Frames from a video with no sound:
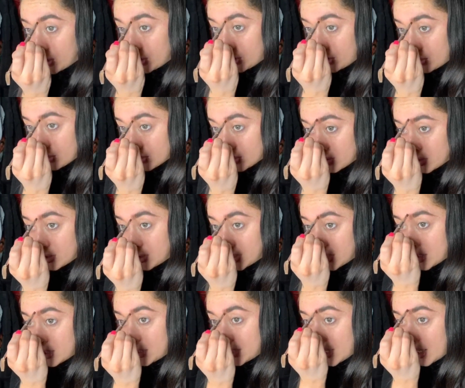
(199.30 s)
doesn't
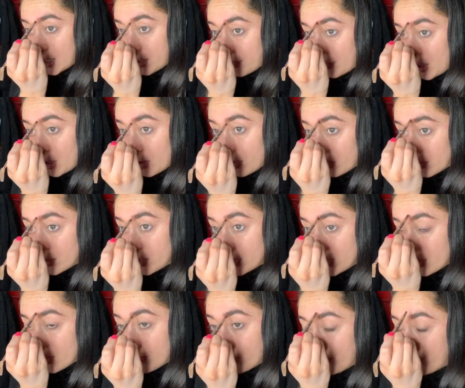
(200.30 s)
take me long to do
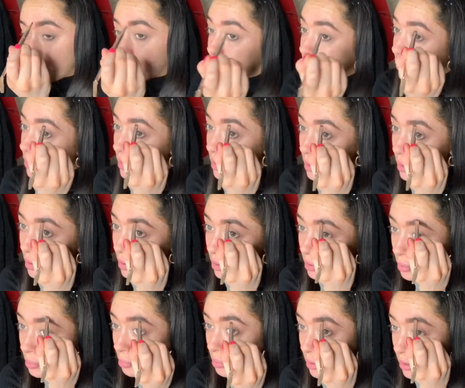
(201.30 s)
them
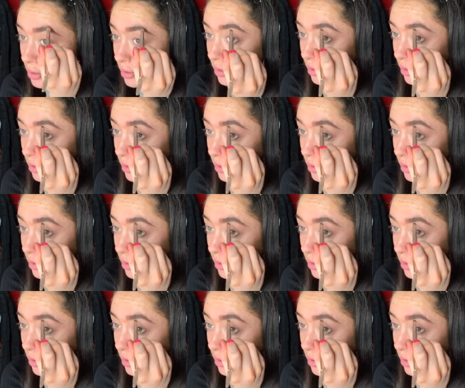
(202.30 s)
but